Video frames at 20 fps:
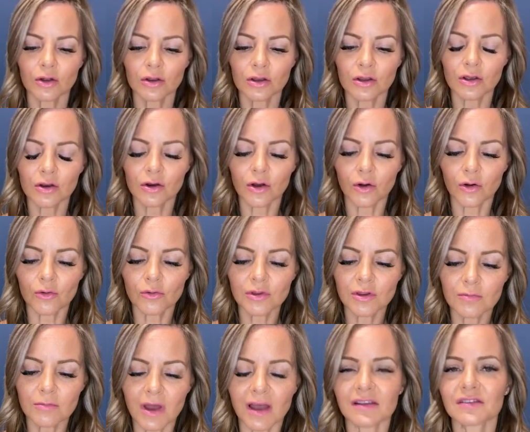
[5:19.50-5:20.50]
you know,
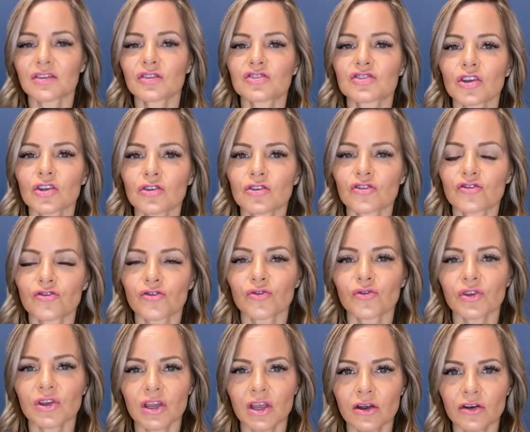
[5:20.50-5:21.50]
the message that you're
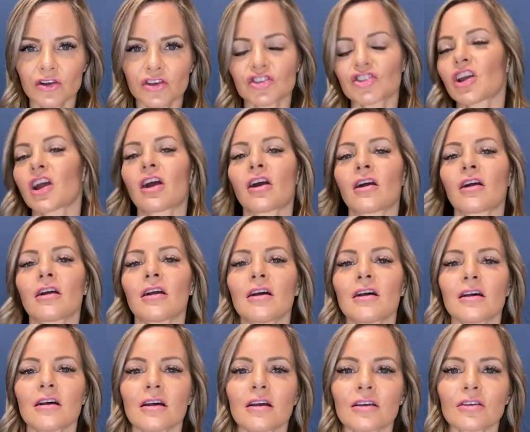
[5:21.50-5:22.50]
truly here to
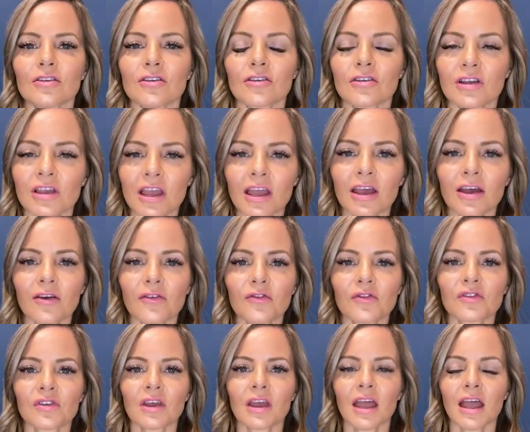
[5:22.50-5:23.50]
share, your
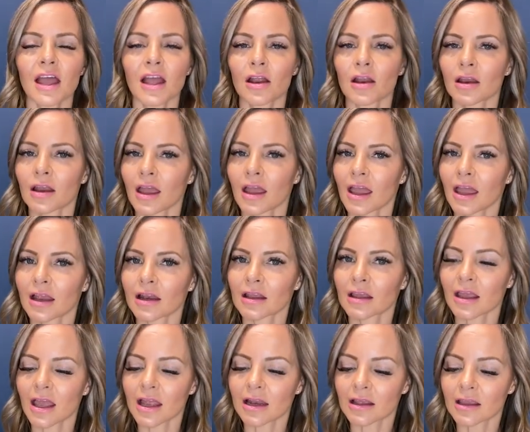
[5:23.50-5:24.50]
gift,
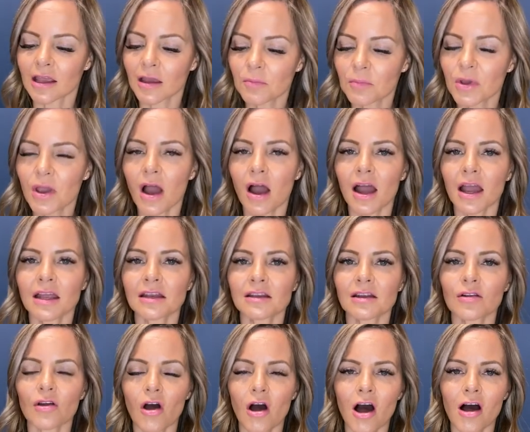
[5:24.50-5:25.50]
and get behind
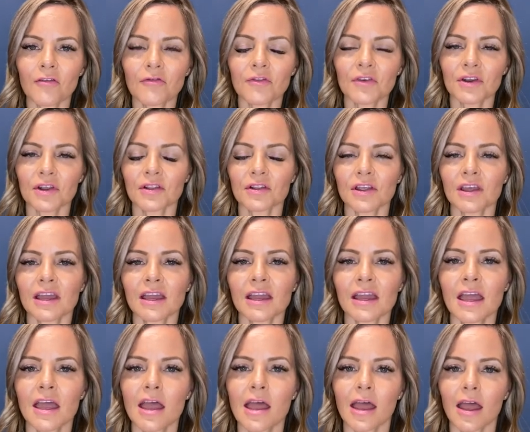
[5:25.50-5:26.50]
it
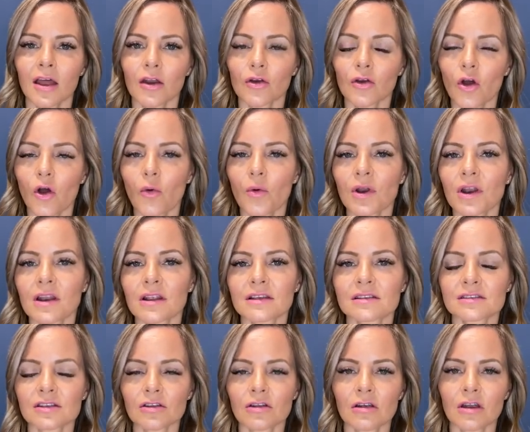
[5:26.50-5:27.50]
confidently and know what it
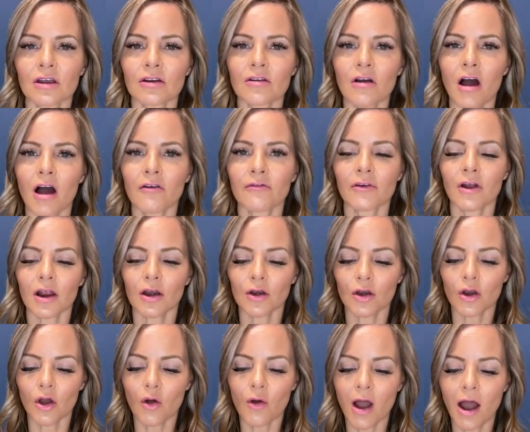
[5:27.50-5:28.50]
is that you're here to offer
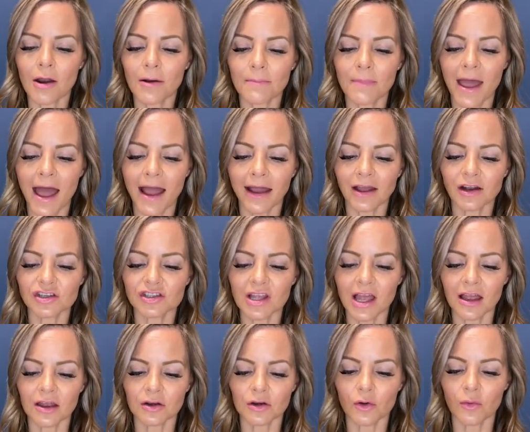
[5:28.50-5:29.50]
and know how to package
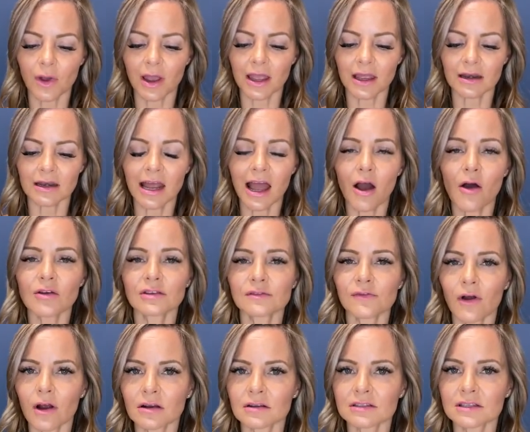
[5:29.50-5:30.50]
that in a way. Now, as
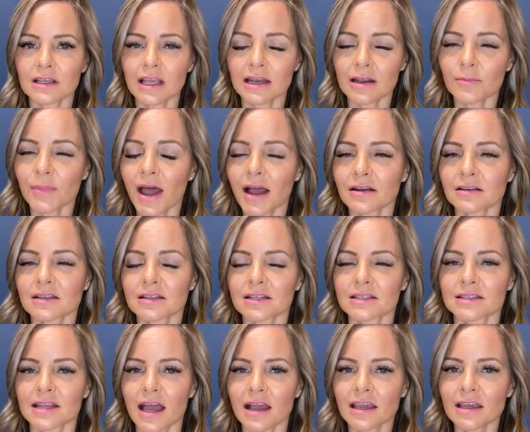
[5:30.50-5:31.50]
far as getting back to
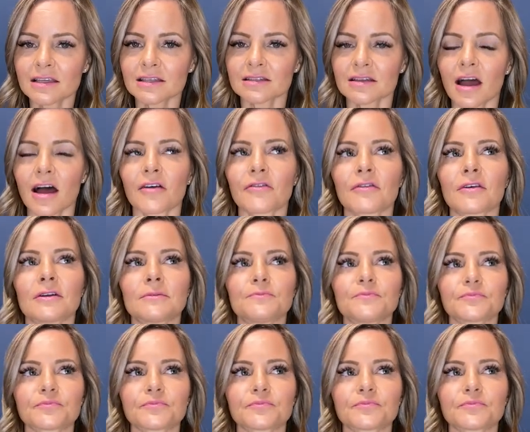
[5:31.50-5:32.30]
the techie stuff,